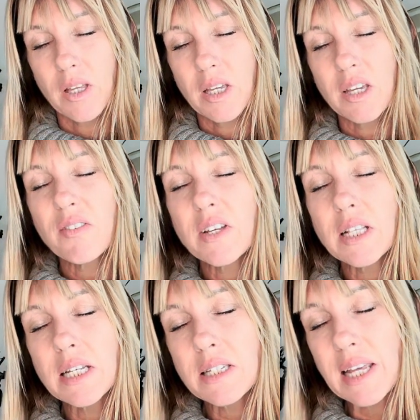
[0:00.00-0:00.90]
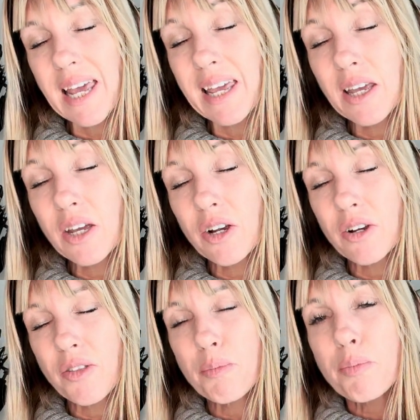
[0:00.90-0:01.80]
Giving this anger
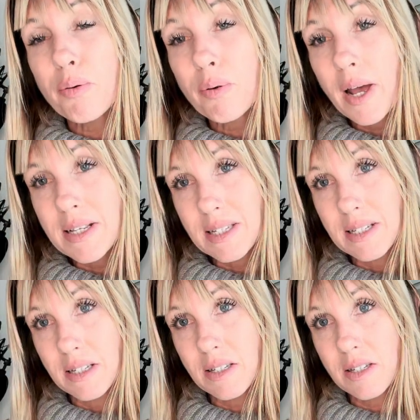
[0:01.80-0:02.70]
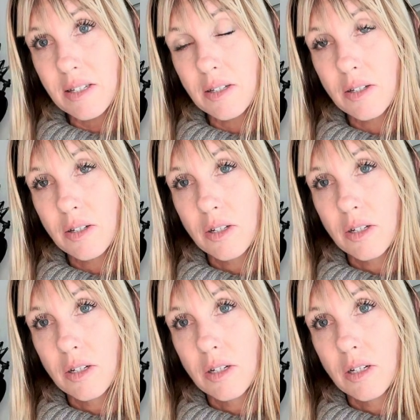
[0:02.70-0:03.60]
the presence
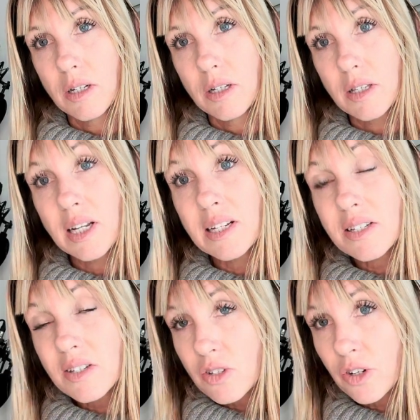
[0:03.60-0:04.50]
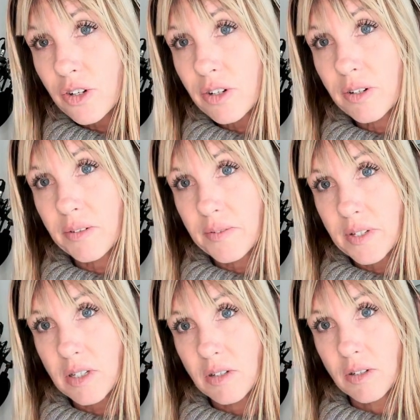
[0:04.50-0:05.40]
that it deserves.